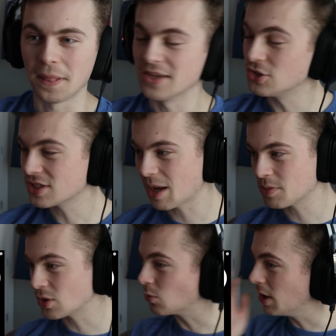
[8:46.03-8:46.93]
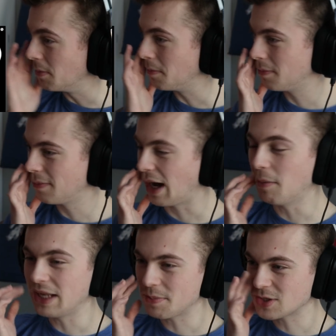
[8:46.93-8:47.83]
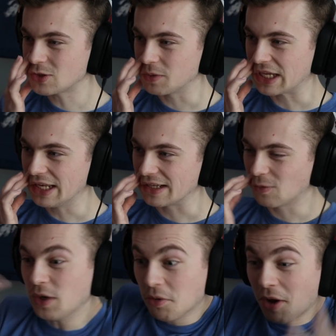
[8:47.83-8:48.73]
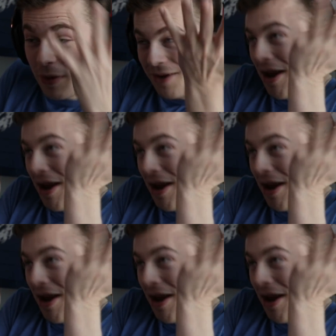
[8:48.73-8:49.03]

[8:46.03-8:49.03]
It's just episode one. How many episodes are we getting? We don't know.